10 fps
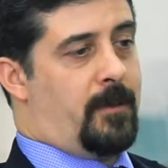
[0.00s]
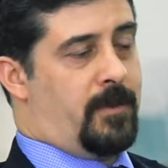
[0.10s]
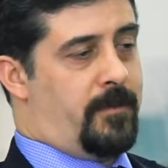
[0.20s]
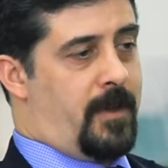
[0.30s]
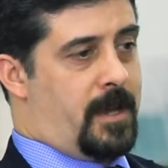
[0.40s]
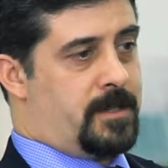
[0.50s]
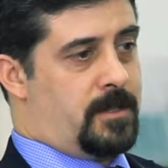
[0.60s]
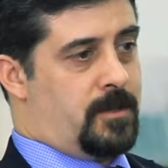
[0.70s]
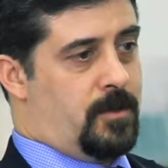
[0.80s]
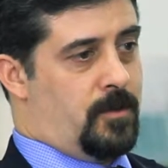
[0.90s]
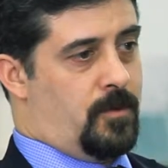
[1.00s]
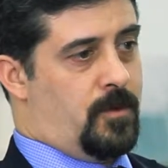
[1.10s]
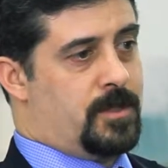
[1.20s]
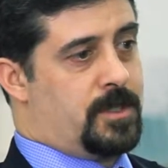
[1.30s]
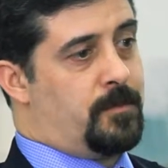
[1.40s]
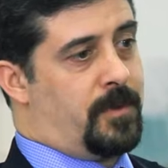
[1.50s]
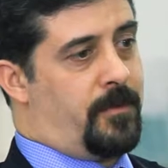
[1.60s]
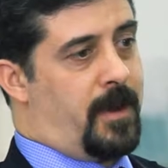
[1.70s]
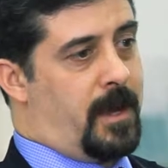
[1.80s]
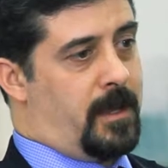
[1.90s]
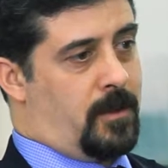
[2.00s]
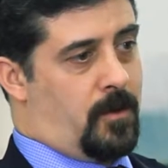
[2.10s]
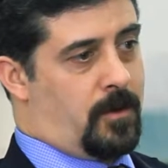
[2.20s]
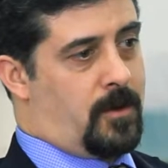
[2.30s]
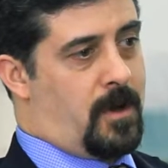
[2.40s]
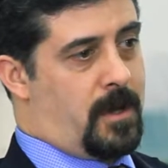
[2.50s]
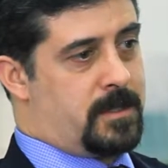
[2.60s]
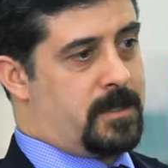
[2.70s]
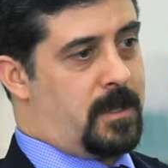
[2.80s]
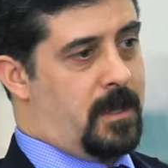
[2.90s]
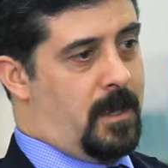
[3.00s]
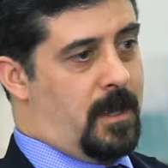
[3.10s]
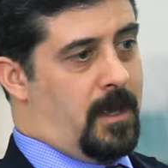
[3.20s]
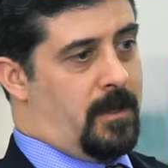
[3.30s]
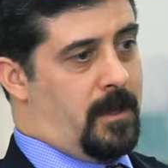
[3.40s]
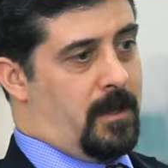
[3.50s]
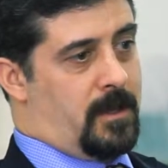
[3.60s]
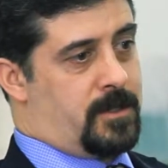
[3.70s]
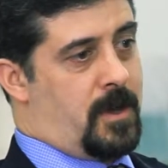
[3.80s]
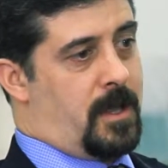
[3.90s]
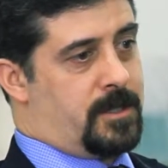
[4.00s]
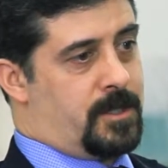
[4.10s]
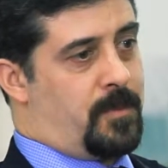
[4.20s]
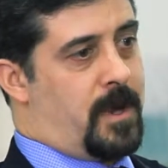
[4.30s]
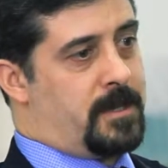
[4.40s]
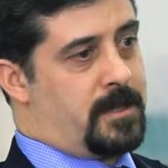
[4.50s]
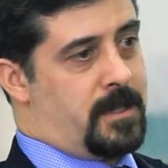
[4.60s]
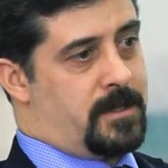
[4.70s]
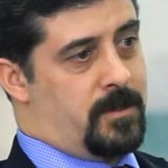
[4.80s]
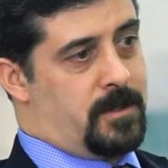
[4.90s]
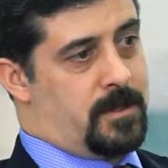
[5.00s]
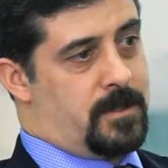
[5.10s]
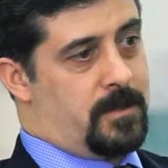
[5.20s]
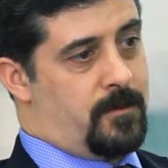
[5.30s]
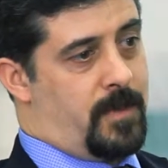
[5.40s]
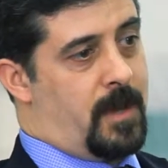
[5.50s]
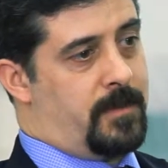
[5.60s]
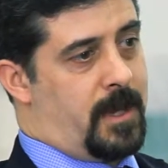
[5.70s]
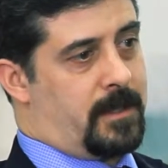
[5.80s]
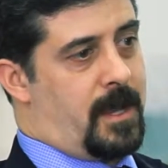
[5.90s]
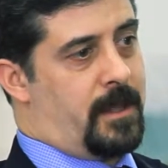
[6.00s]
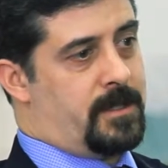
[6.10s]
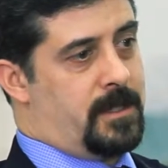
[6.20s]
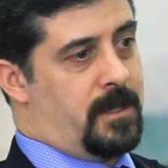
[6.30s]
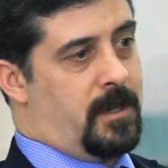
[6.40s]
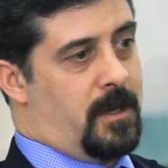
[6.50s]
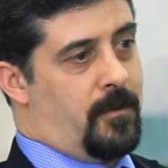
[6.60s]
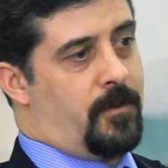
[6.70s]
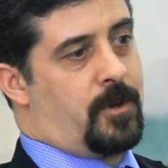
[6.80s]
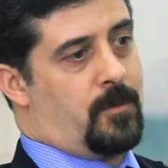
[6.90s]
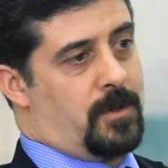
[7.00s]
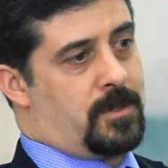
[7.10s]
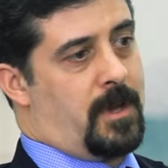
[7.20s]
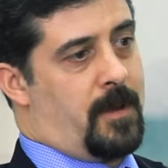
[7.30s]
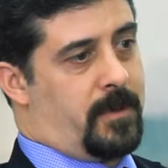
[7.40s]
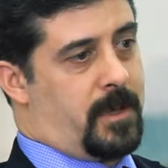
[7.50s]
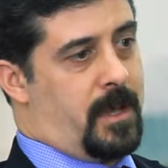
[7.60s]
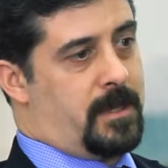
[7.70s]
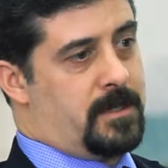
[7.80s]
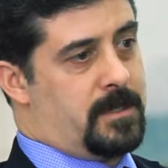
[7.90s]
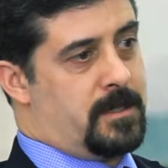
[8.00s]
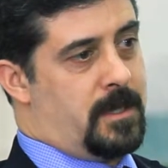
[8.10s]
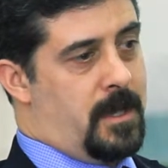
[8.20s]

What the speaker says: fashion to simplify, lower cost the electrolysis process using PEM technology for commercial applications.